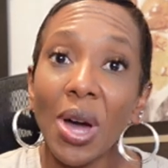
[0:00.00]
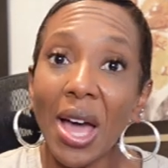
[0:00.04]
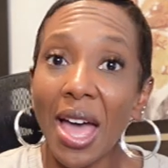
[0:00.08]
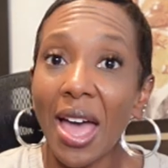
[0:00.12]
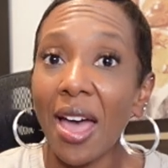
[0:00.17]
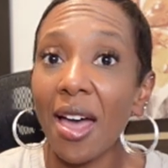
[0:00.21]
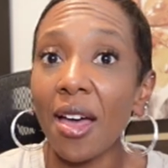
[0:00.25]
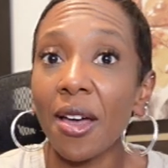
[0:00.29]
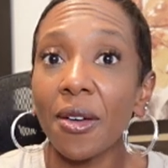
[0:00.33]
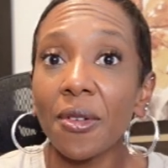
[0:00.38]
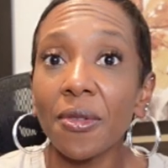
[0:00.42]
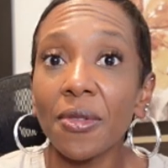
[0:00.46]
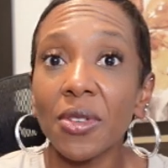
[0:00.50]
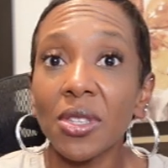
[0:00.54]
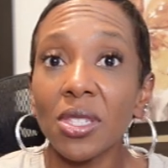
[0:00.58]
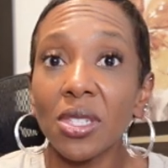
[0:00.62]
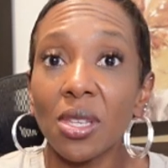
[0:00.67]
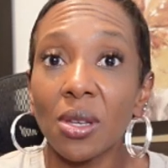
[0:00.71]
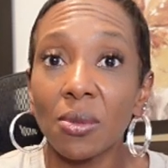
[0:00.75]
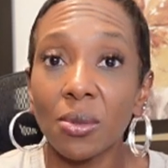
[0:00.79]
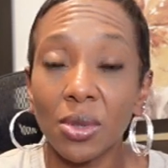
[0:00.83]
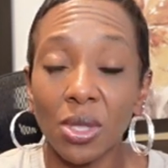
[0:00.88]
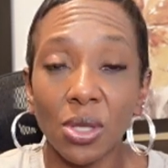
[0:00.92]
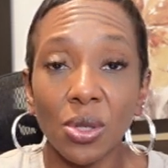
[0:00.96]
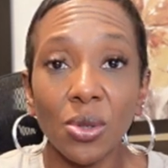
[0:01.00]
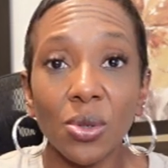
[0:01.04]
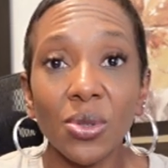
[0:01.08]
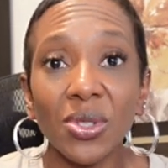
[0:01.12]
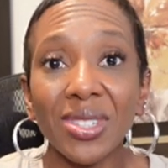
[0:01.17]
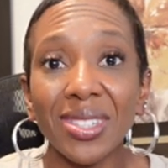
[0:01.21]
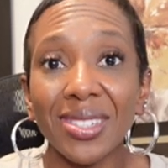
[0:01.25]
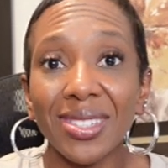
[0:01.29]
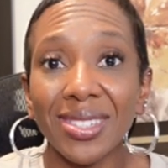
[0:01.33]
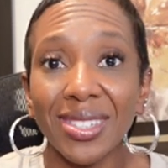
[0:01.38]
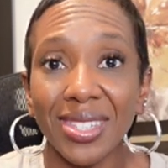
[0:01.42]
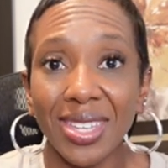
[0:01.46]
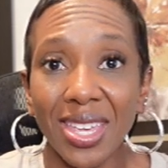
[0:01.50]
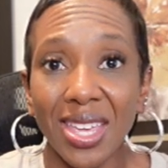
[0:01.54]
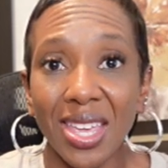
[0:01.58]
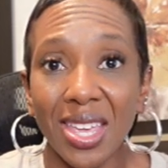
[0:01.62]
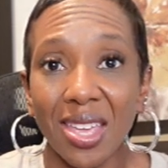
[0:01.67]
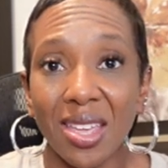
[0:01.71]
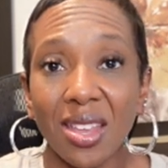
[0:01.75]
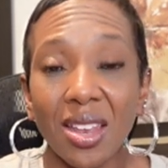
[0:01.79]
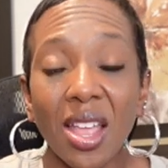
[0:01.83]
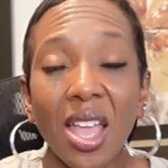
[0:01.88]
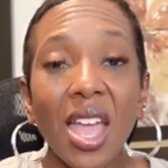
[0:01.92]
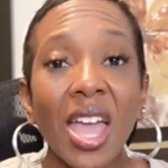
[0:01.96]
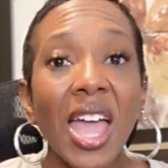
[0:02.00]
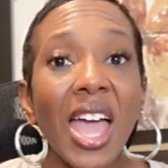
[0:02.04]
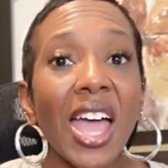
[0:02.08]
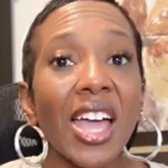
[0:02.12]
have some loose skin.